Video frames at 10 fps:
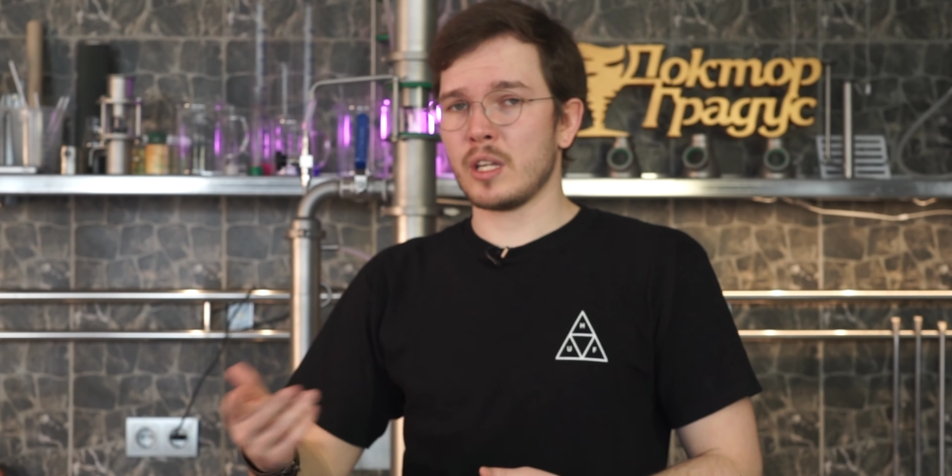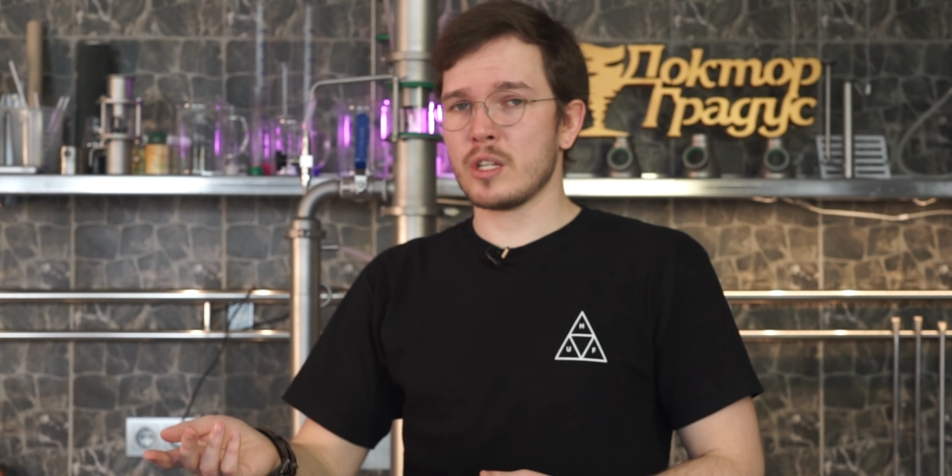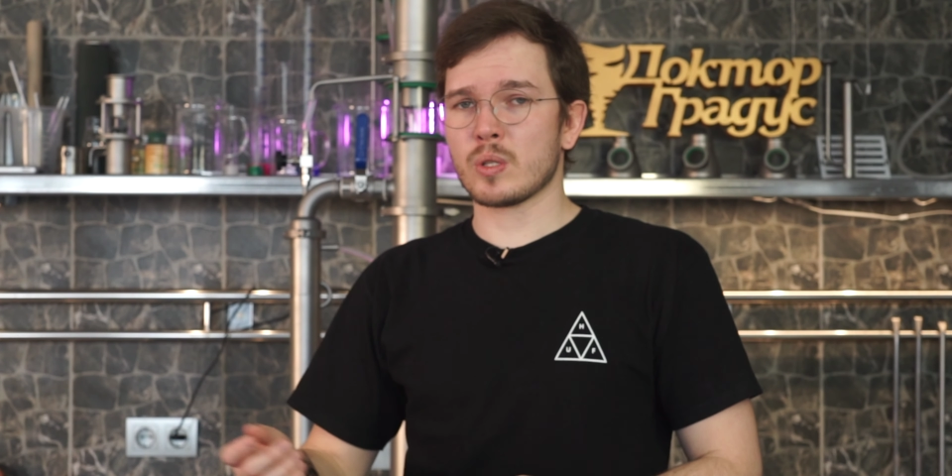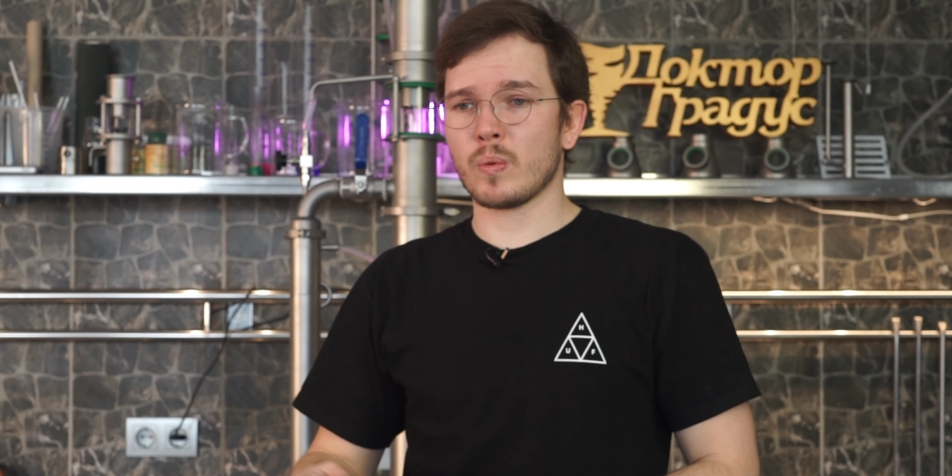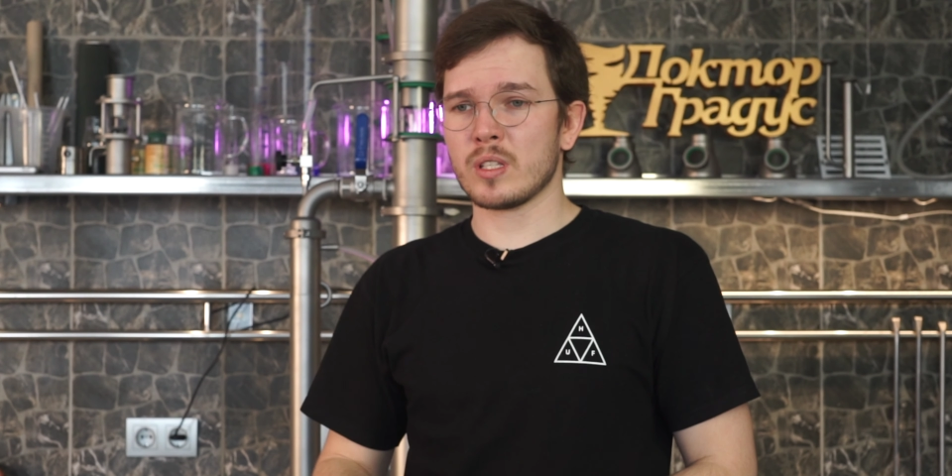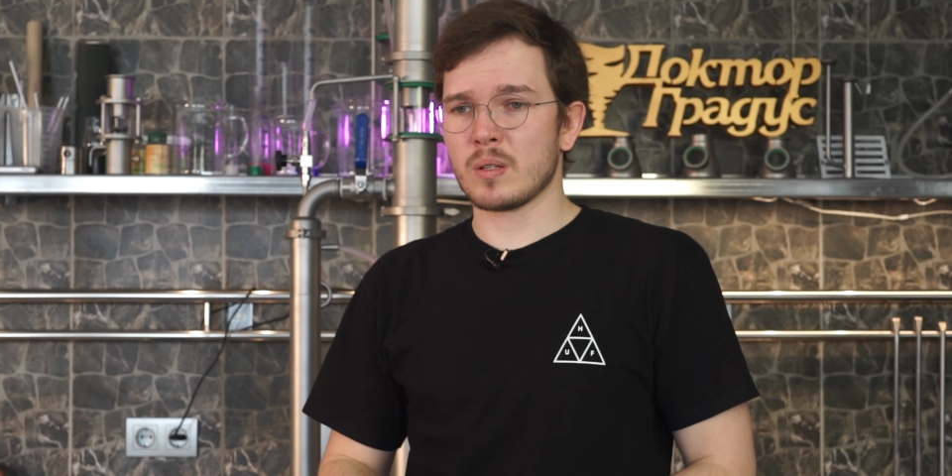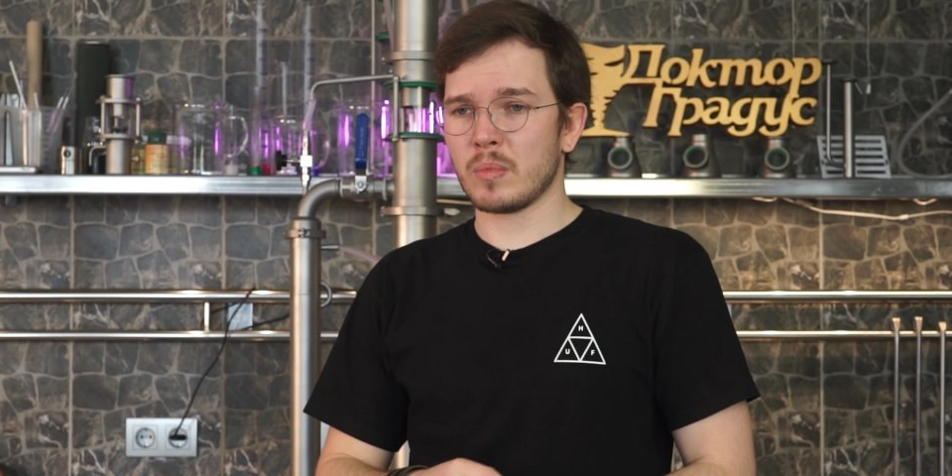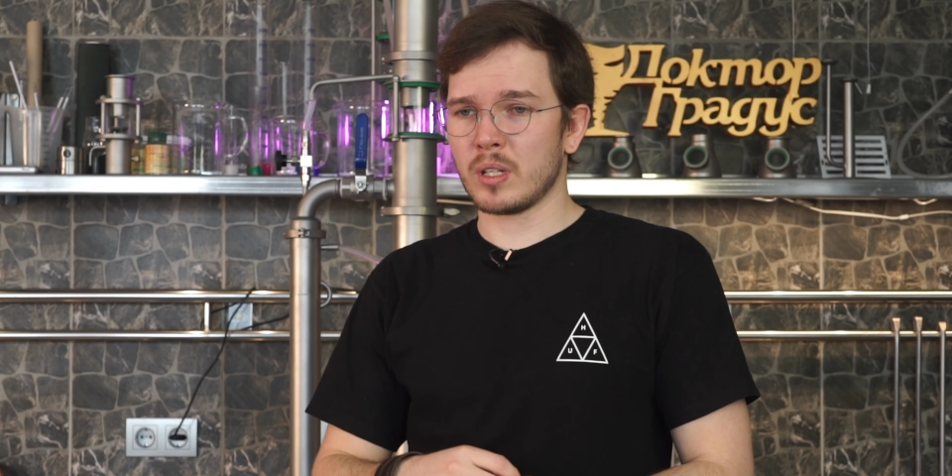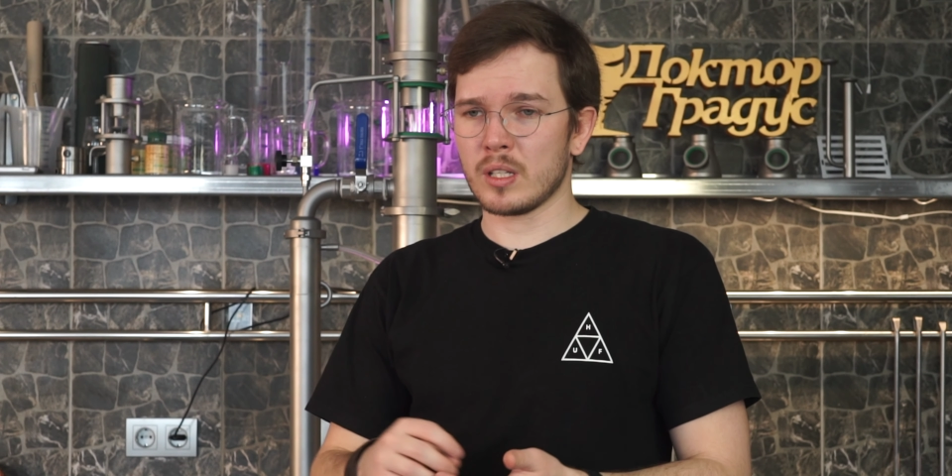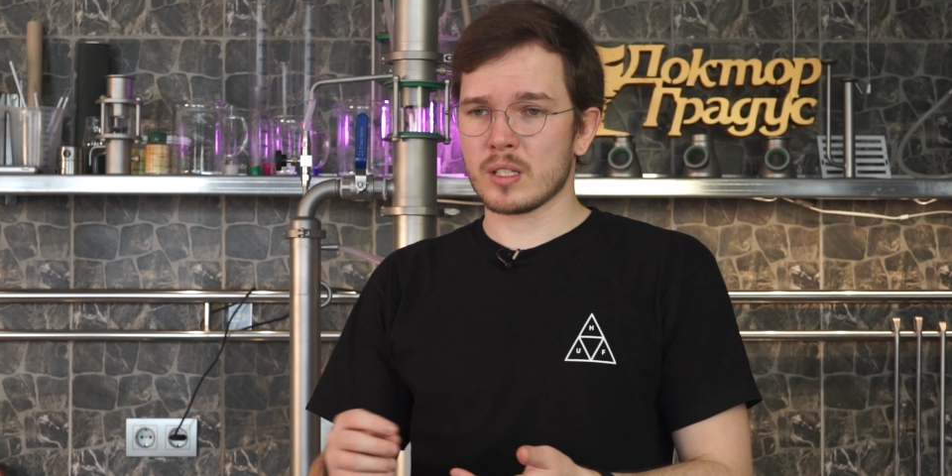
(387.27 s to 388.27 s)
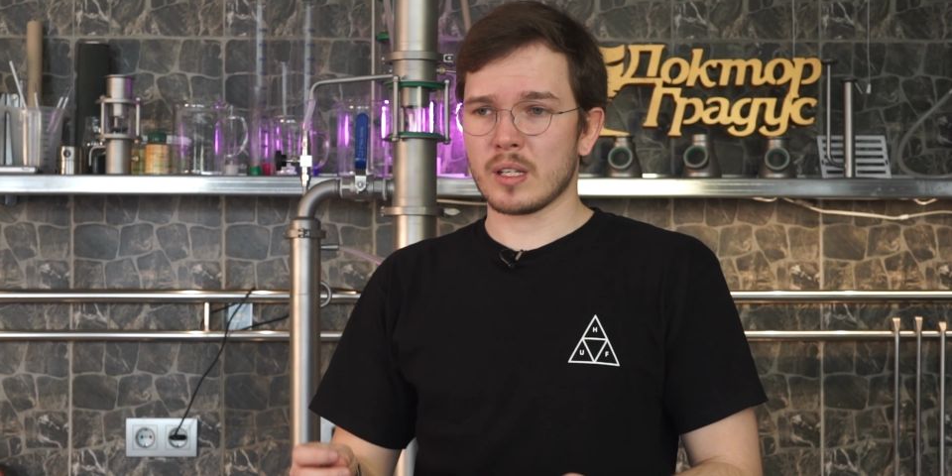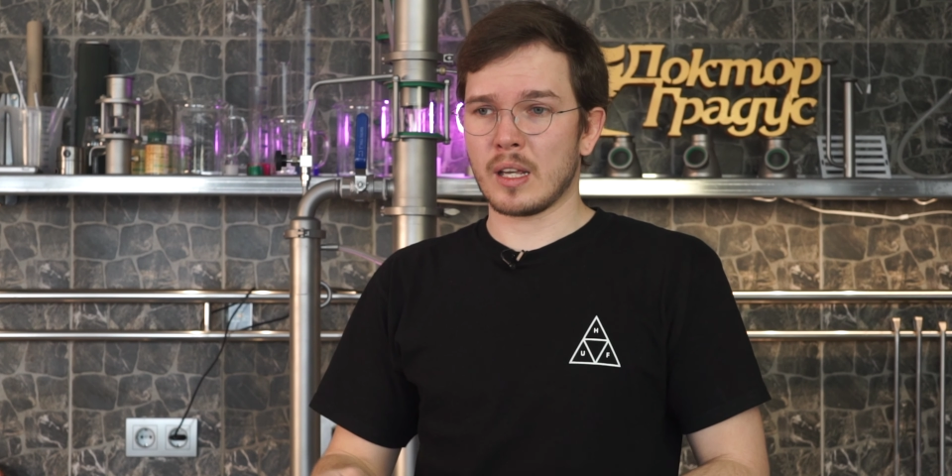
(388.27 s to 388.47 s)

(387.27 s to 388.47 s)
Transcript: each 20 minutes,